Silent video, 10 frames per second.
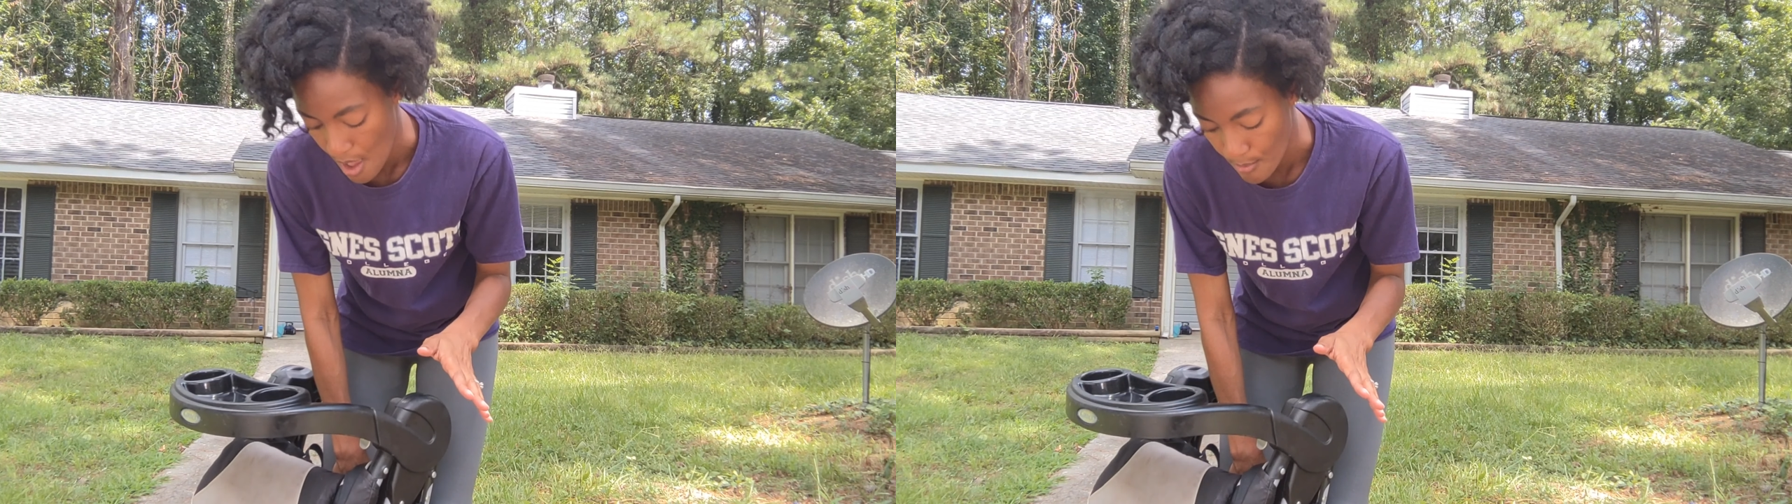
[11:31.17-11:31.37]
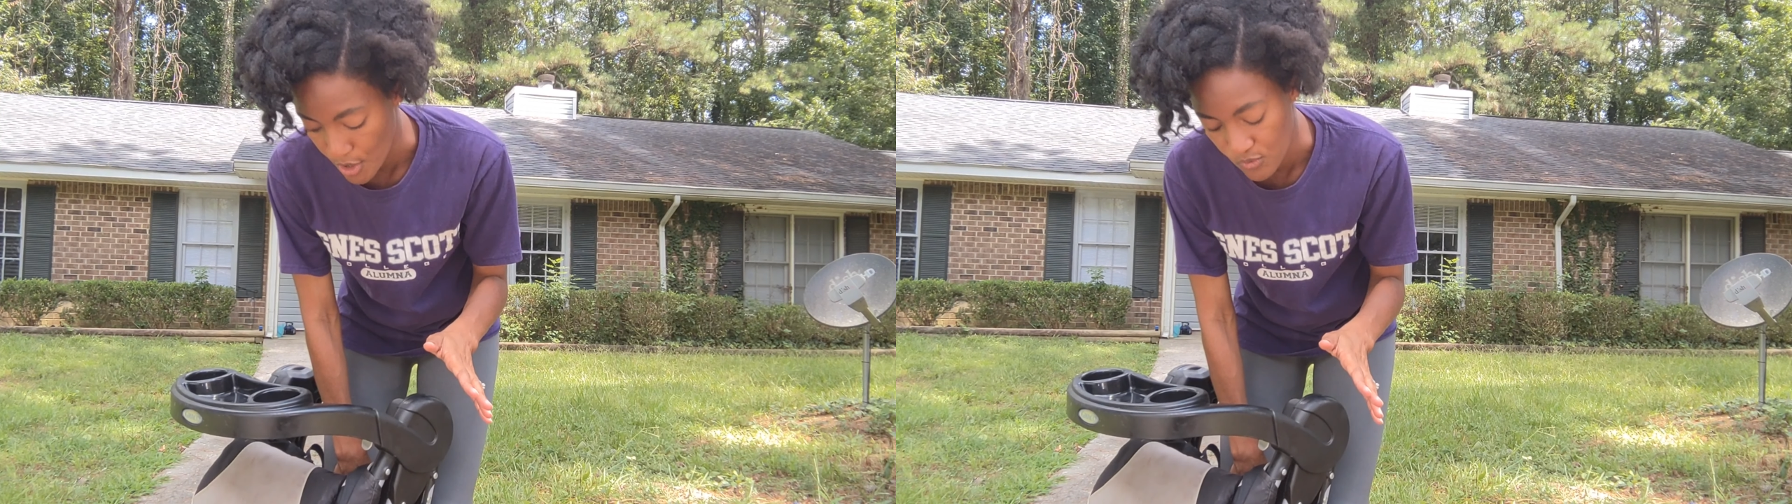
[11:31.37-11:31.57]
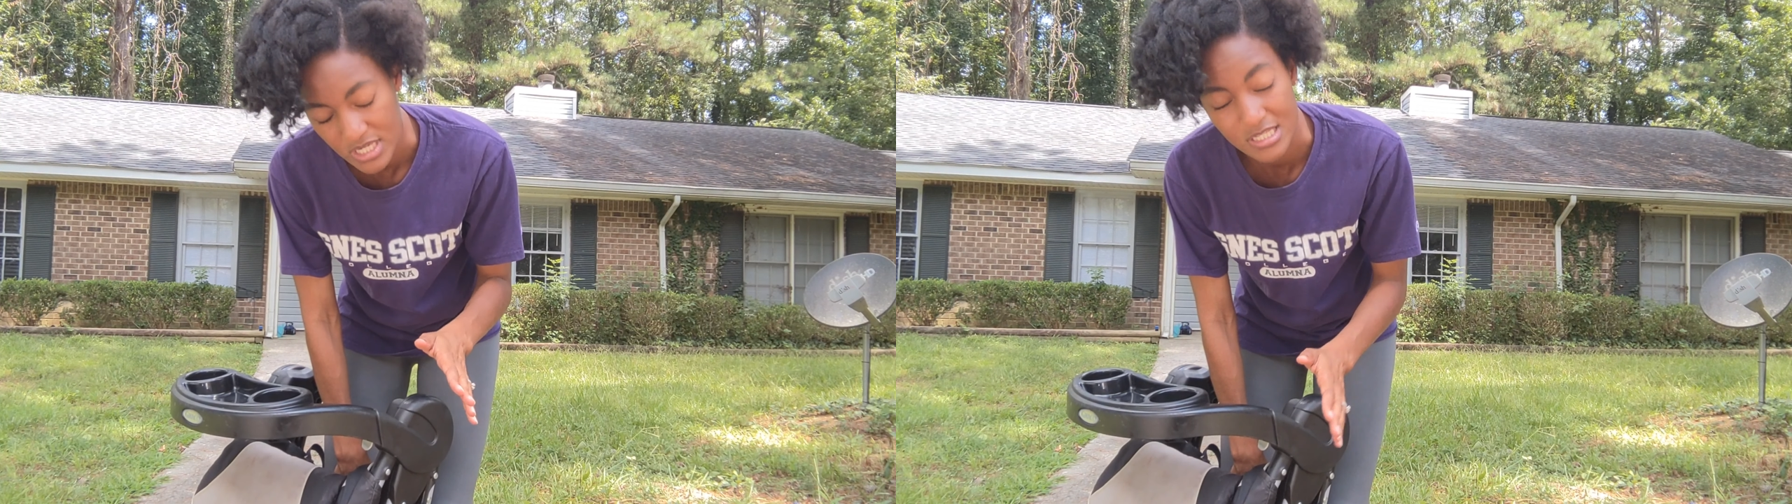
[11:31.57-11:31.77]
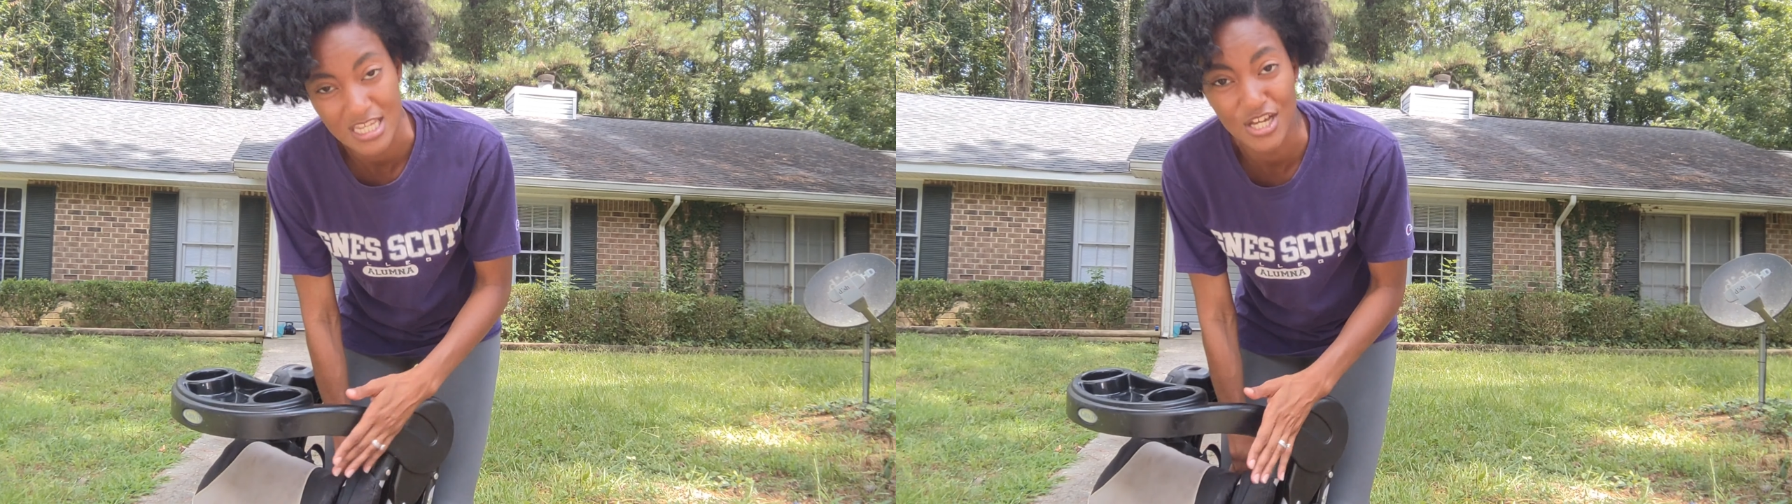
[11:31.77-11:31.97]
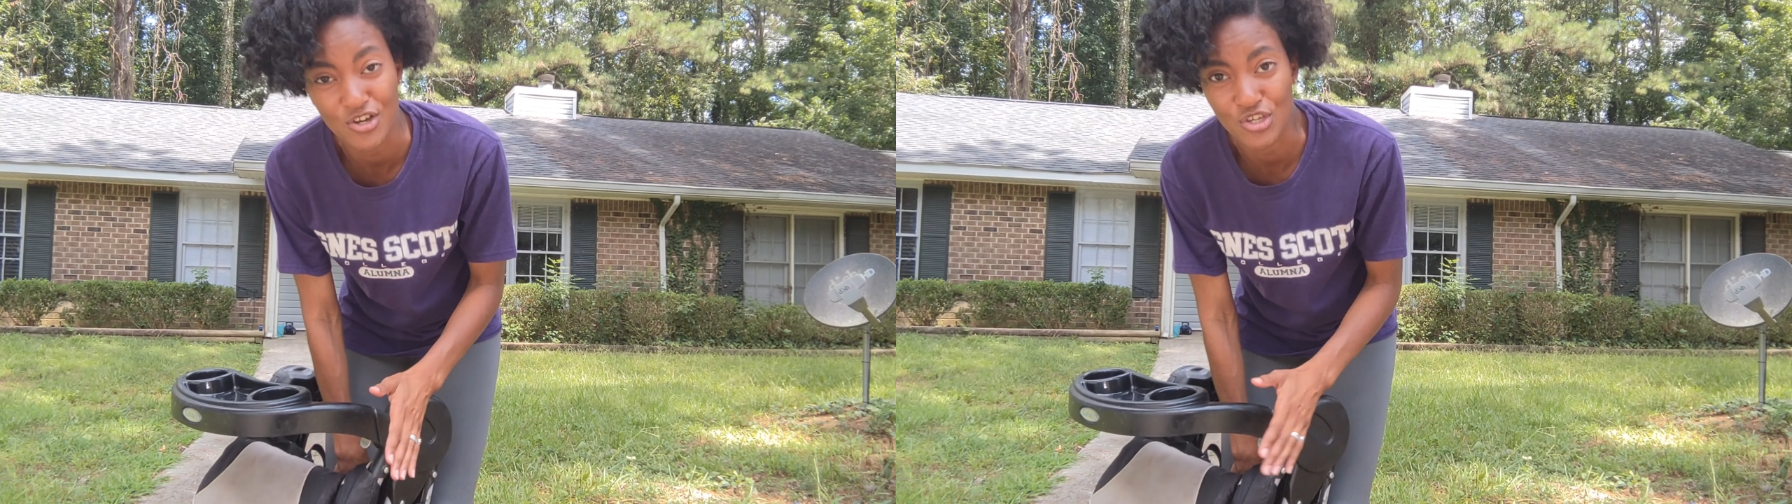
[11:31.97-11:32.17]
but we
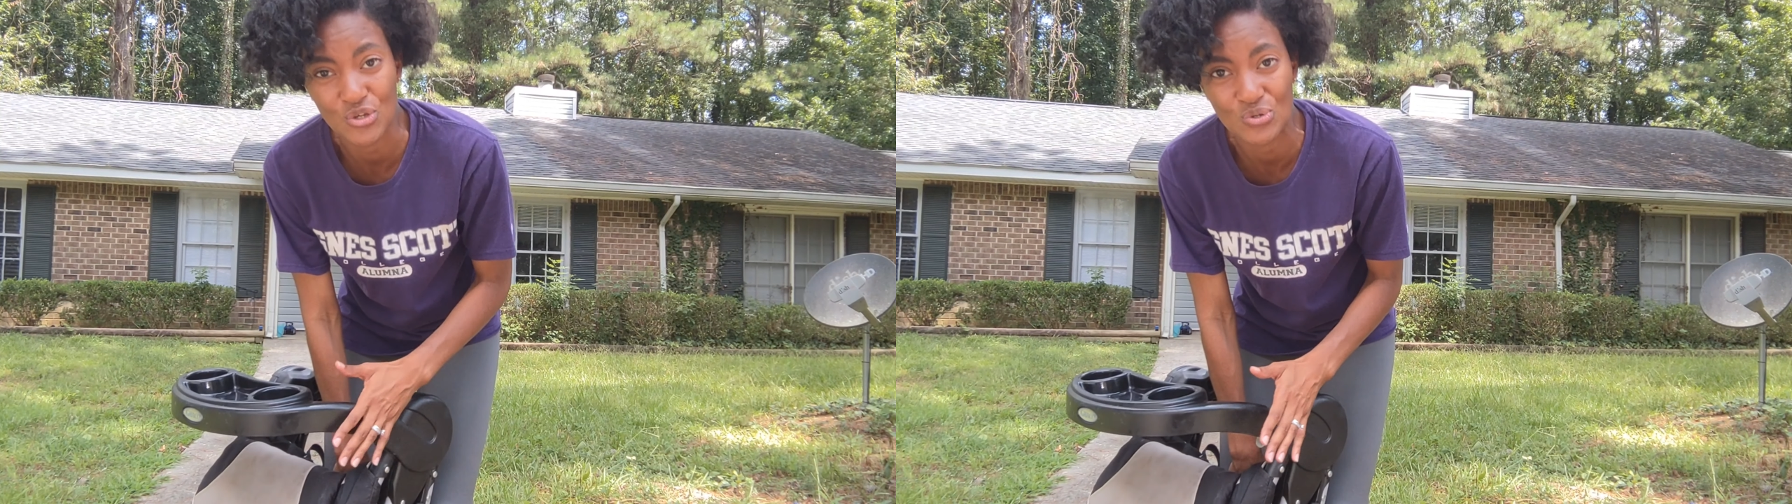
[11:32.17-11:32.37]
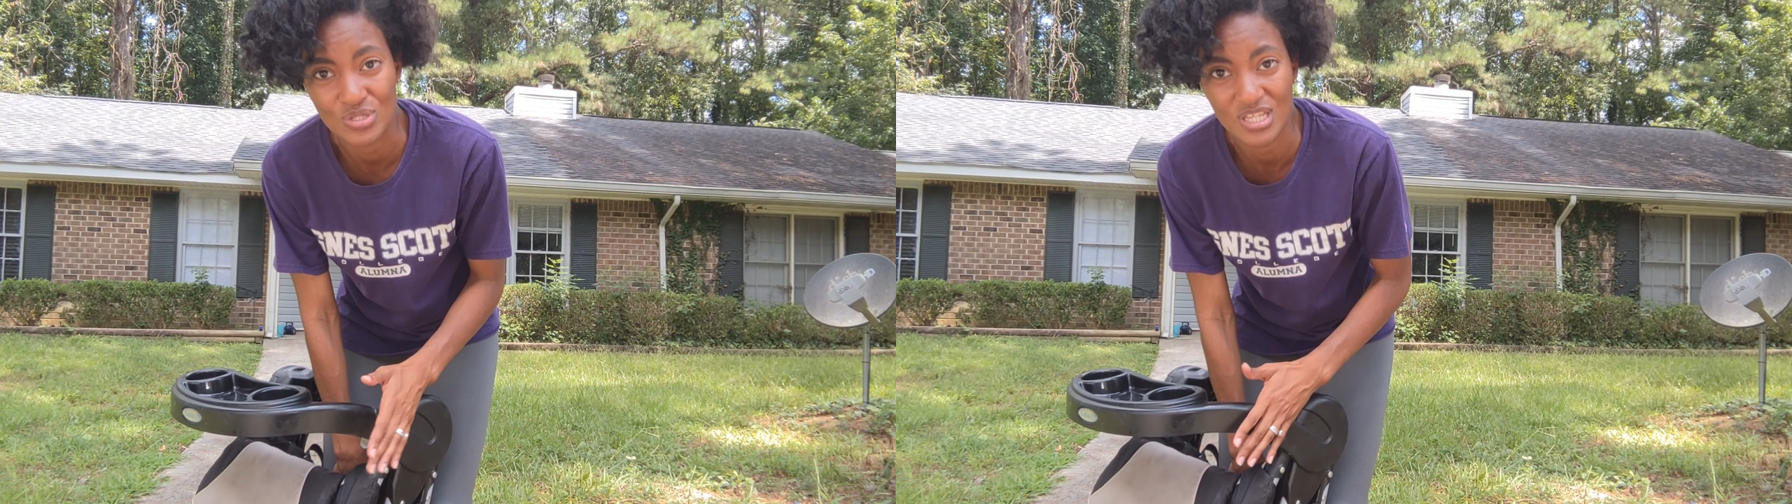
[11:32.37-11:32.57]
still use